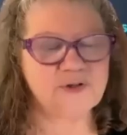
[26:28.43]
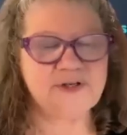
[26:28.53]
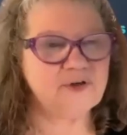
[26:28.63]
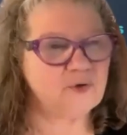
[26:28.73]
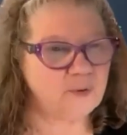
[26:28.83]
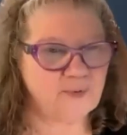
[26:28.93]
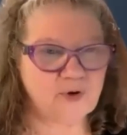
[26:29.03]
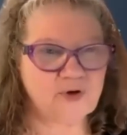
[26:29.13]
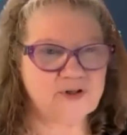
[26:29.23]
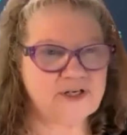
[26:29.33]
Oakland or
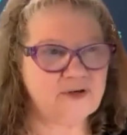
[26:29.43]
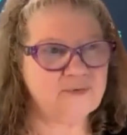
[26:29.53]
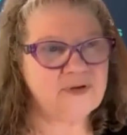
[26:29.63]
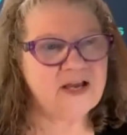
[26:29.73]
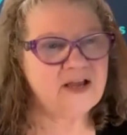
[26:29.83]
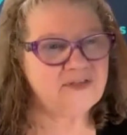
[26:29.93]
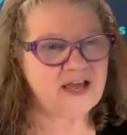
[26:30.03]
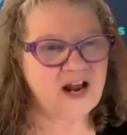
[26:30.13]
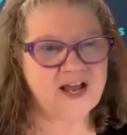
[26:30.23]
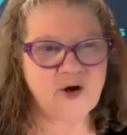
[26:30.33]
Berkeley
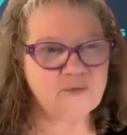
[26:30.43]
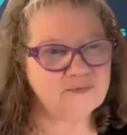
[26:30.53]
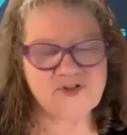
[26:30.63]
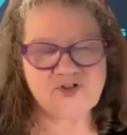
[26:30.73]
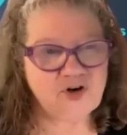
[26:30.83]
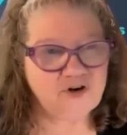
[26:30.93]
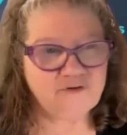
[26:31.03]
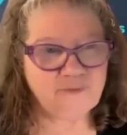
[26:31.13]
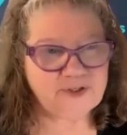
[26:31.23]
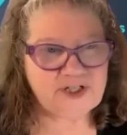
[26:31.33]
that I don't
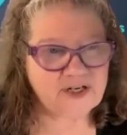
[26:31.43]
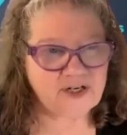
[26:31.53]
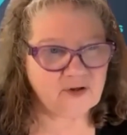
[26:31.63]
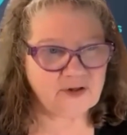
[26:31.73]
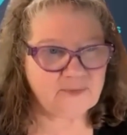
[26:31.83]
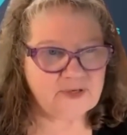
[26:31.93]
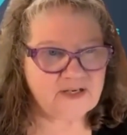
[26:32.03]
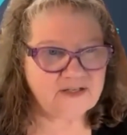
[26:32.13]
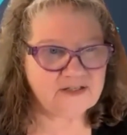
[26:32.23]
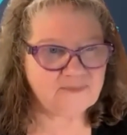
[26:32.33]
serve particularly
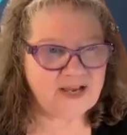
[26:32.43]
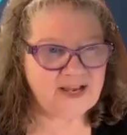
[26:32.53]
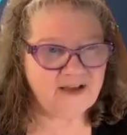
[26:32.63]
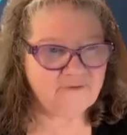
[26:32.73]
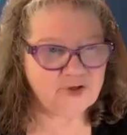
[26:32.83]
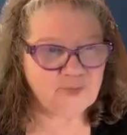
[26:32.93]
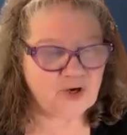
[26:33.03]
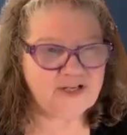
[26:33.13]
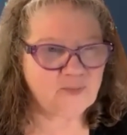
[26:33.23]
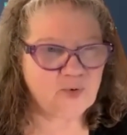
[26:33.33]
because my average
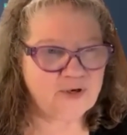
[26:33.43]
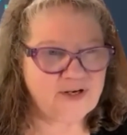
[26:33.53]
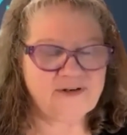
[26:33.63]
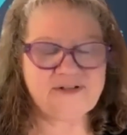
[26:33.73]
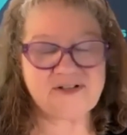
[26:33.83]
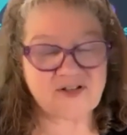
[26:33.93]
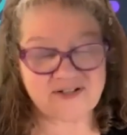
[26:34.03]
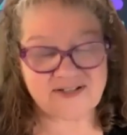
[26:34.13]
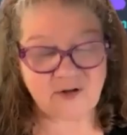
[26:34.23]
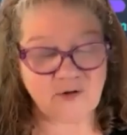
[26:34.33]
price point, it's
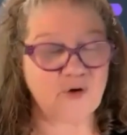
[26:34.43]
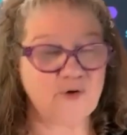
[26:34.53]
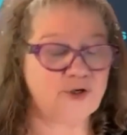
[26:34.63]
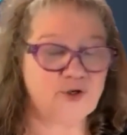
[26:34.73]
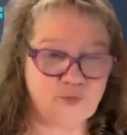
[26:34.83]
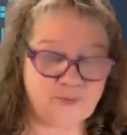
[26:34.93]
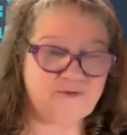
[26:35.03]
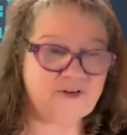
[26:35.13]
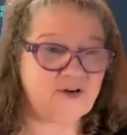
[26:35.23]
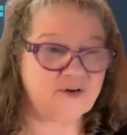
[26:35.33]
going to sound low to you,
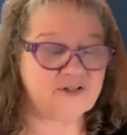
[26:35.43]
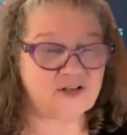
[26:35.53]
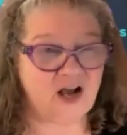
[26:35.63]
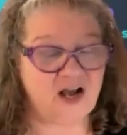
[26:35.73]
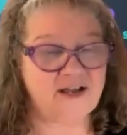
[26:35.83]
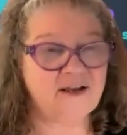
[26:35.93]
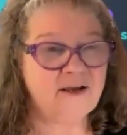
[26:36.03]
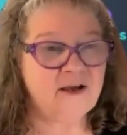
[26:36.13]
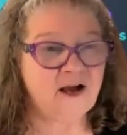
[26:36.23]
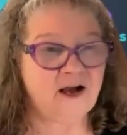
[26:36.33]
but here it's high,
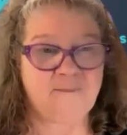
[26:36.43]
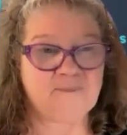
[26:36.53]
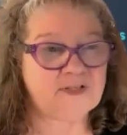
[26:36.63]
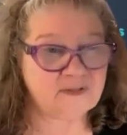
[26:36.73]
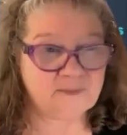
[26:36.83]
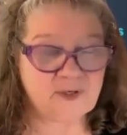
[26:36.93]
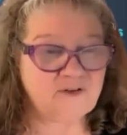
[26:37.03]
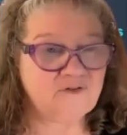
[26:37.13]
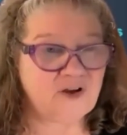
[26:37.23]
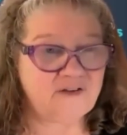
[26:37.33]
is
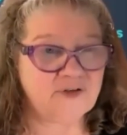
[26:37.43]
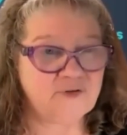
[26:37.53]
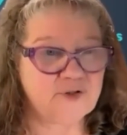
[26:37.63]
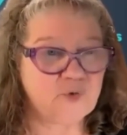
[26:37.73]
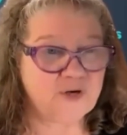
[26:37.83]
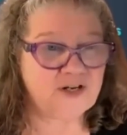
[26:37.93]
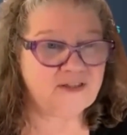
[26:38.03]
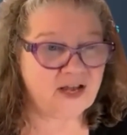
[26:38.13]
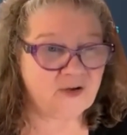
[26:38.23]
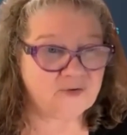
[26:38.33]

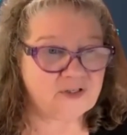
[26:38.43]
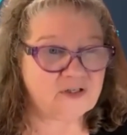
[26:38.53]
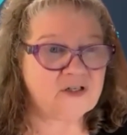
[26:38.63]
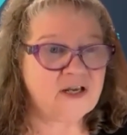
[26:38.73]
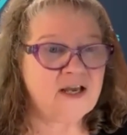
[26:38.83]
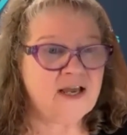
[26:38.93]
1,520,000.